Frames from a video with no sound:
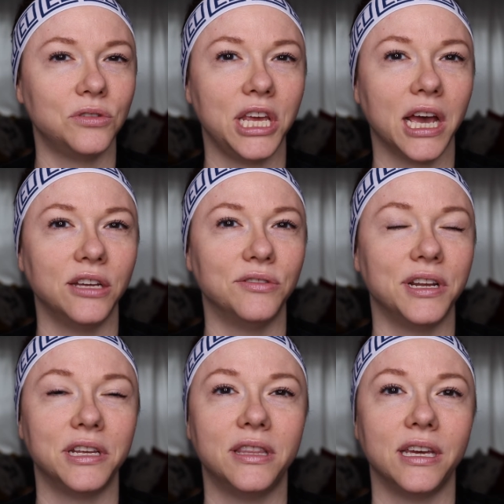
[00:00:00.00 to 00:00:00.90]

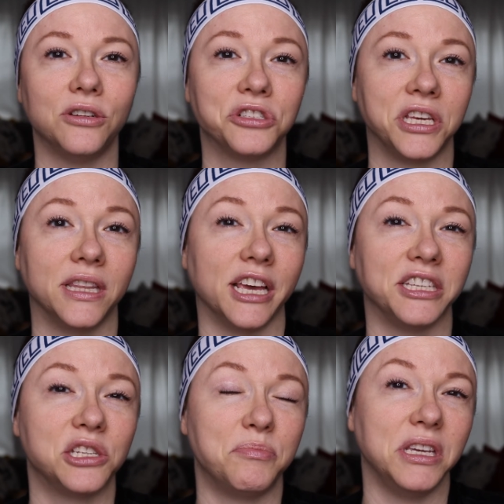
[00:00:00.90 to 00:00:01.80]
dehydrated that your skin
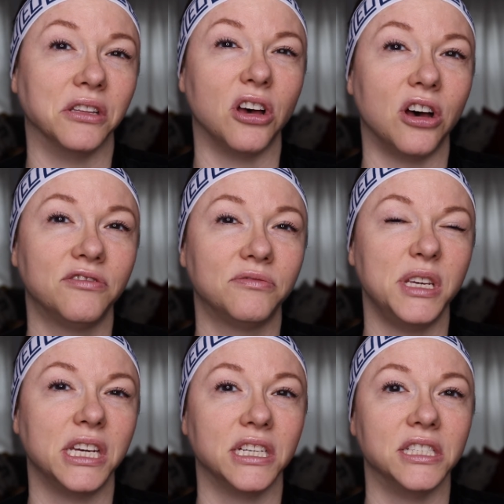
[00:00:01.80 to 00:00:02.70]
likes to peel off
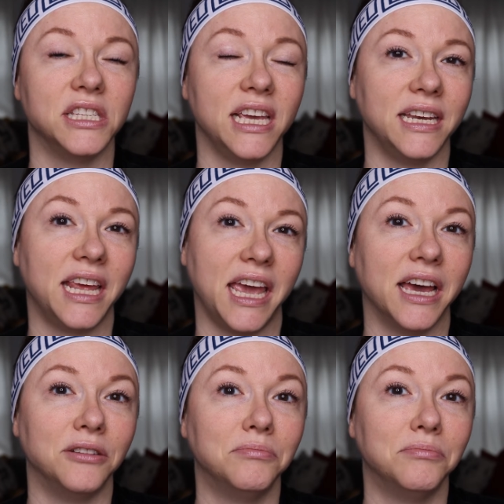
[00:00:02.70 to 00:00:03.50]
because it can?